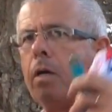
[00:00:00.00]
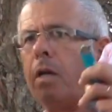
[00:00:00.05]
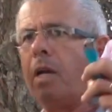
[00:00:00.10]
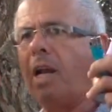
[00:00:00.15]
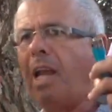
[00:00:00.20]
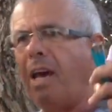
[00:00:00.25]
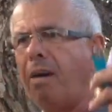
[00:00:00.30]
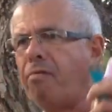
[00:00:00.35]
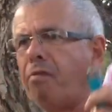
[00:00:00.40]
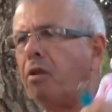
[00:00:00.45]

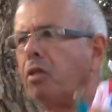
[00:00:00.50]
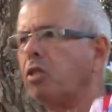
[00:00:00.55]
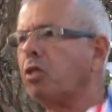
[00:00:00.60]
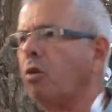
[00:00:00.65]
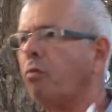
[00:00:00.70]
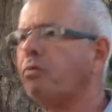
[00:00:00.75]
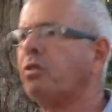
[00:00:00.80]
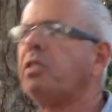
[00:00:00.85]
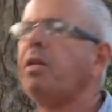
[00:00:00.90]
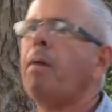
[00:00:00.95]
levels
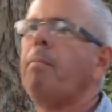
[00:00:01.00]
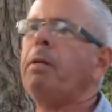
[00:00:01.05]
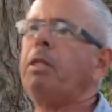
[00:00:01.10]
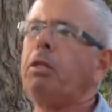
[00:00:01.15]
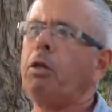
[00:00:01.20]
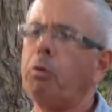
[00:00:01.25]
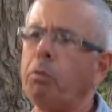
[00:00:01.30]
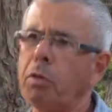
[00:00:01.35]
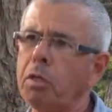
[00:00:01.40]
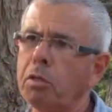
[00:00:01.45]
of
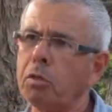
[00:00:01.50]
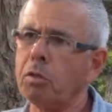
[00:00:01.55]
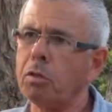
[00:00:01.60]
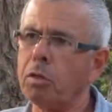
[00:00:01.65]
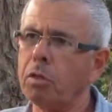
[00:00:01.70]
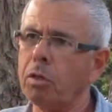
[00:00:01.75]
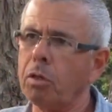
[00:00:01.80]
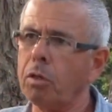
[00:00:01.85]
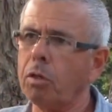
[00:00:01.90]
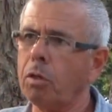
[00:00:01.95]
cemeteries.
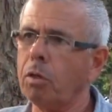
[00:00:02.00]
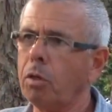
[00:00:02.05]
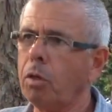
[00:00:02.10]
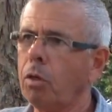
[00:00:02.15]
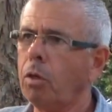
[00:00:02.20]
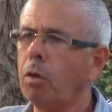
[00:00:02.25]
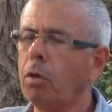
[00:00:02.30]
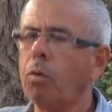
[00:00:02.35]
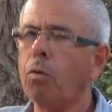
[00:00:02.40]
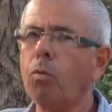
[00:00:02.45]

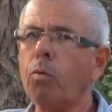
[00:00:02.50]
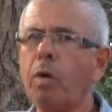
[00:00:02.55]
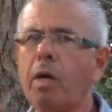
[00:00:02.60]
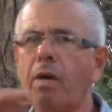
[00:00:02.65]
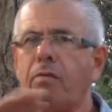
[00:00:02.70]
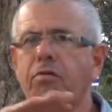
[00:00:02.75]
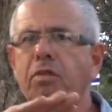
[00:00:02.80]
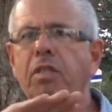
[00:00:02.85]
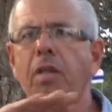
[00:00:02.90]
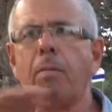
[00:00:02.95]
We
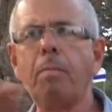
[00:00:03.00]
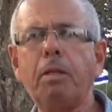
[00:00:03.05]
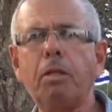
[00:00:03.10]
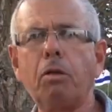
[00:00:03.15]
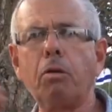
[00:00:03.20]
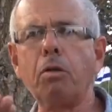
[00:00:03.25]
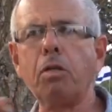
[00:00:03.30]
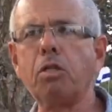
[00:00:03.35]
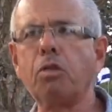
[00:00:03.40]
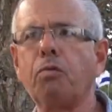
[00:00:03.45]
have
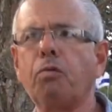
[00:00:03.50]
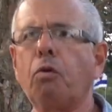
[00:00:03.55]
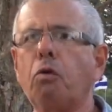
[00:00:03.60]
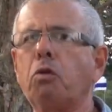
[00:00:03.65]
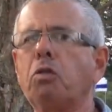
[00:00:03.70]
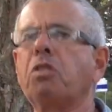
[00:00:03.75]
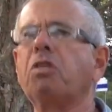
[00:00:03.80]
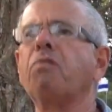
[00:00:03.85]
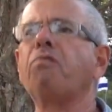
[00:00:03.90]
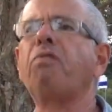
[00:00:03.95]
cemeteries for
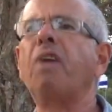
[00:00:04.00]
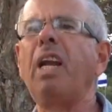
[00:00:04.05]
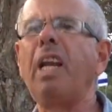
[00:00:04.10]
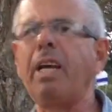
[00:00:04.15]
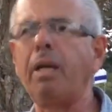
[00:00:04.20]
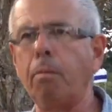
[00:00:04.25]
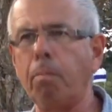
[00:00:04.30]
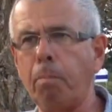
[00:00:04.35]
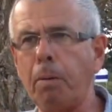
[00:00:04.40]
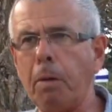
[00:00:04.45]

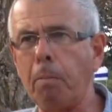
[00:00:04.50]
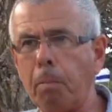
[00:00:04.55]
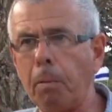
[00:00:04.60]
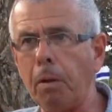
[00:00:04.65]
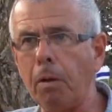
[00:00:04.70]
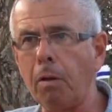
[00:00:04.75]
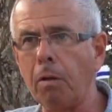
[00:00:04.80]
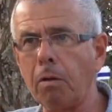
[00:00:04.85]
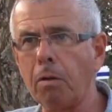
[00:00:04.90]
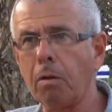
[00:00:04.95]
civilian
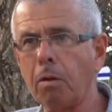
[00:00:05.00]
people,